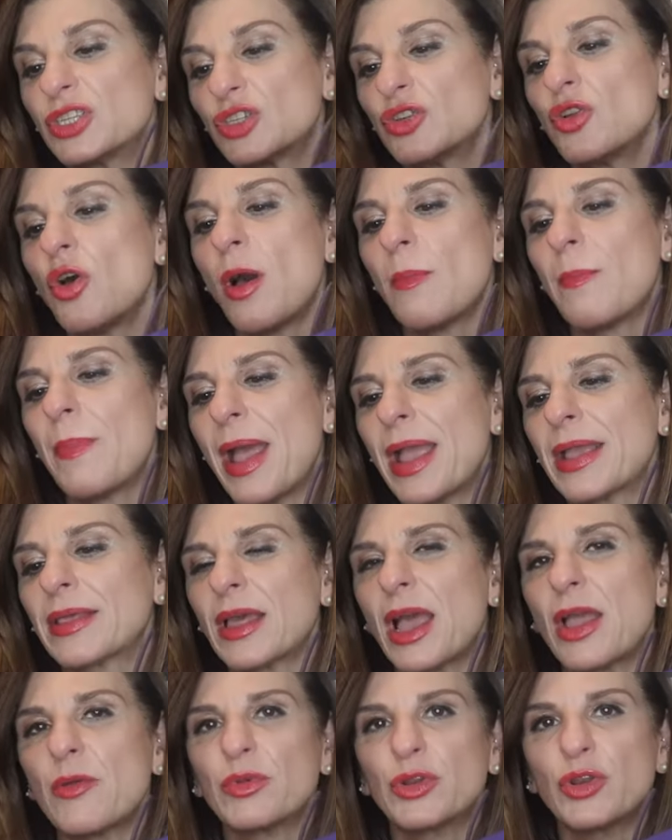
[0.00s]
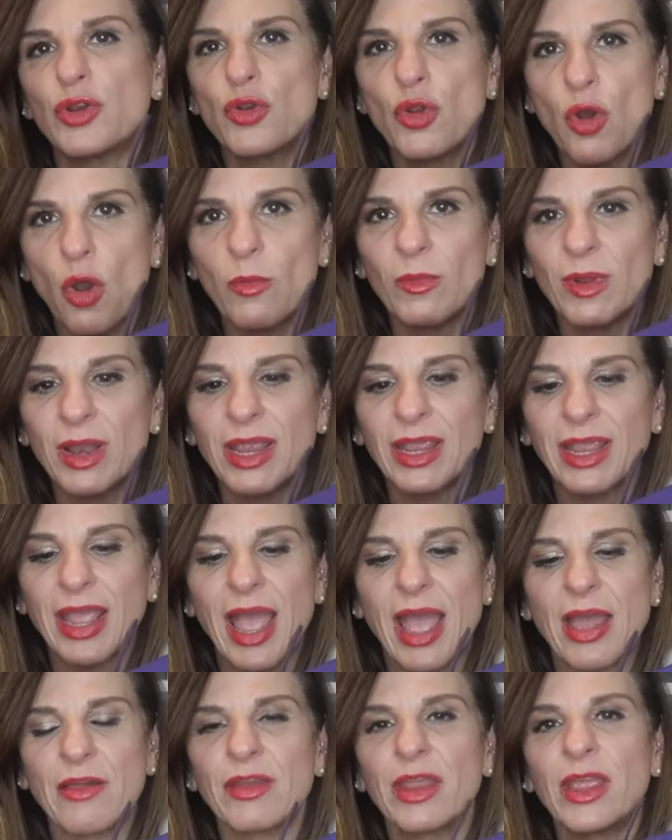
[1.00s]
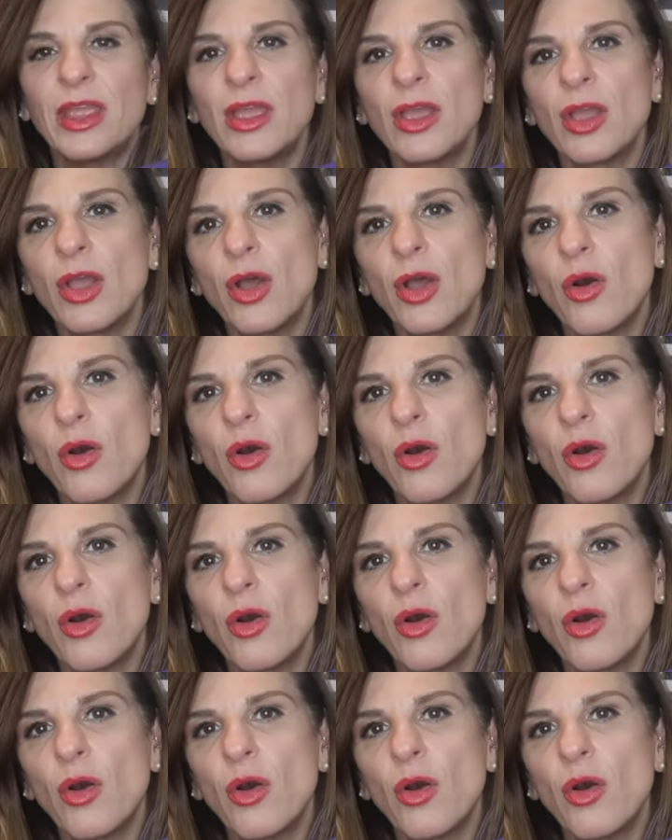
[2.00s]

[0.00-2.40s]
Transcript: It's not a bag that I would normally carry